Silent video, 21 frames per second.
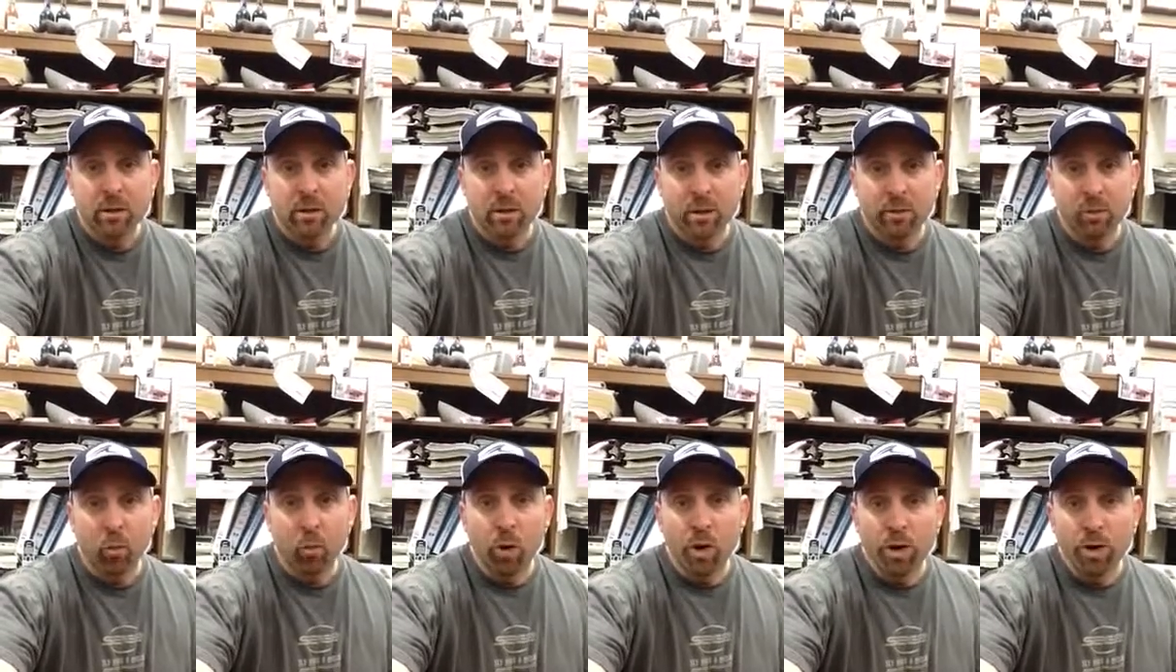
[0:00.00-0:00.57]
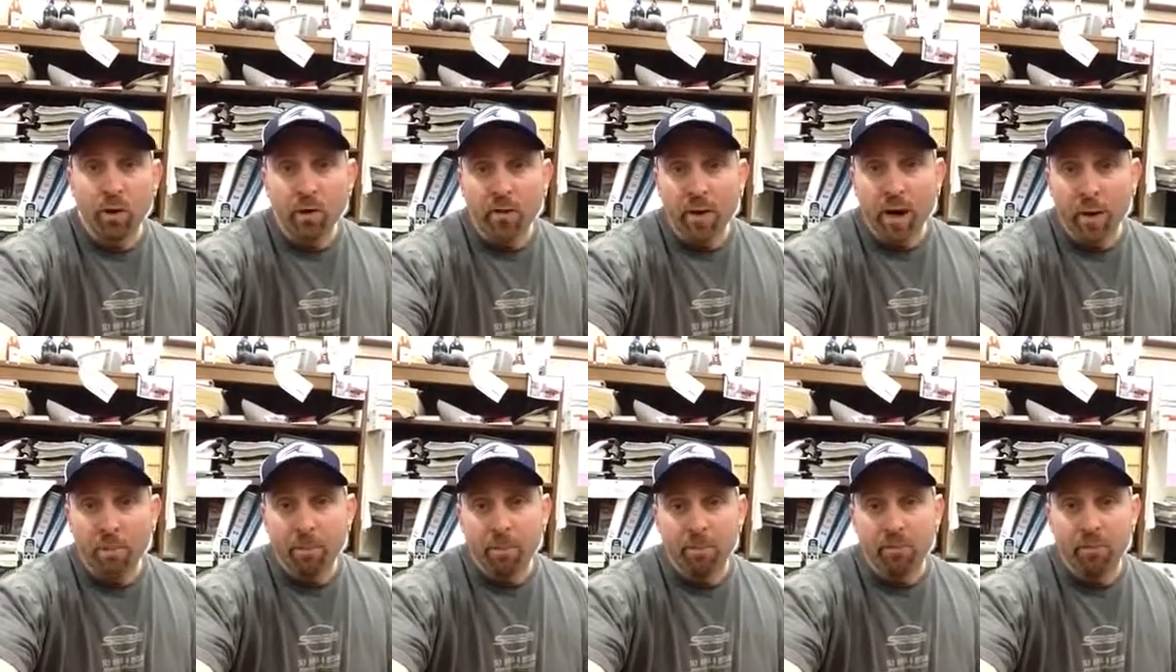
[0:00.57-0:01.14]
The window of
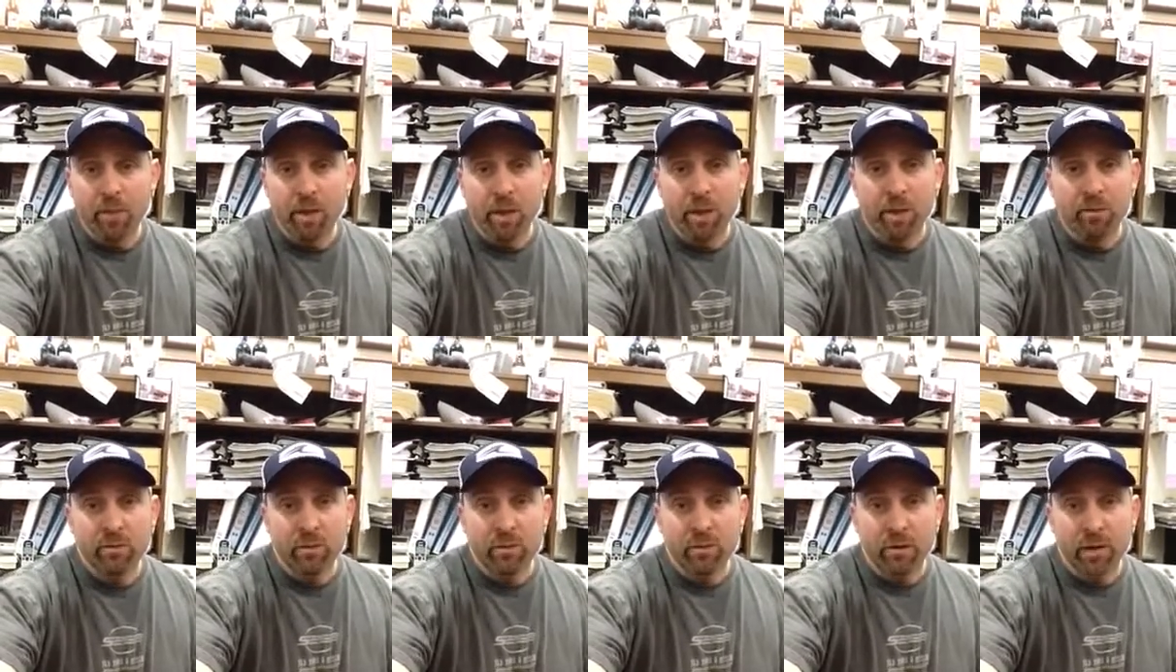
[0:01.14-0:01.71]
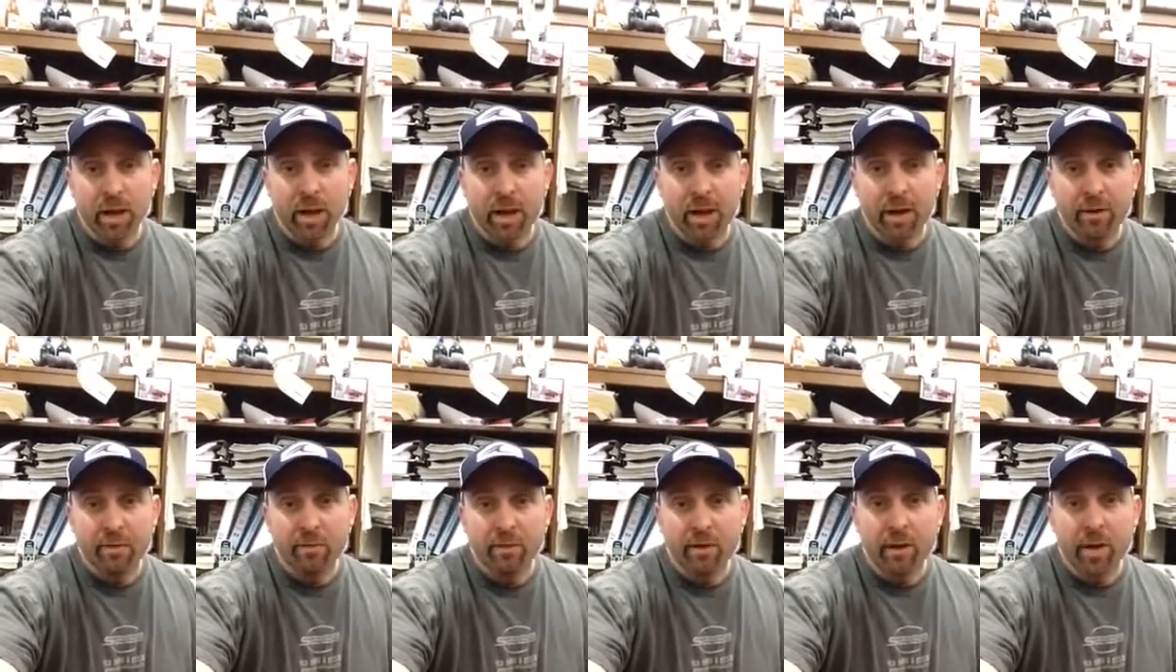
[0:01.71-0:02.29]
opportunity is here, guys,